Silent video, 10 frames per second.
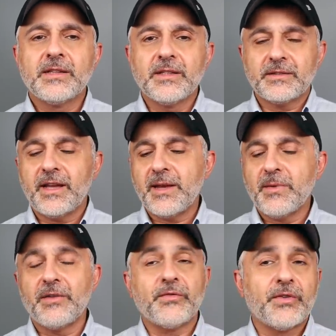this
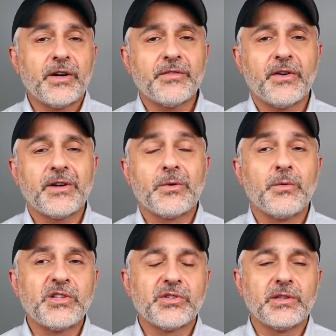came off very, very
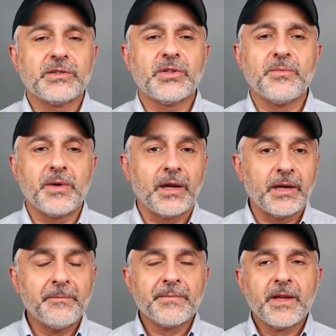original to
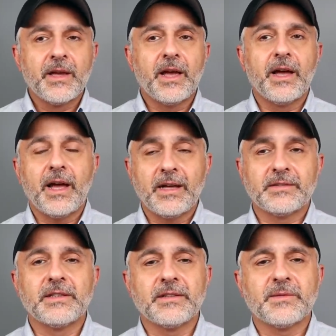me uh,
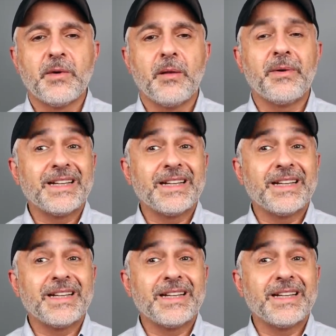as in a smell.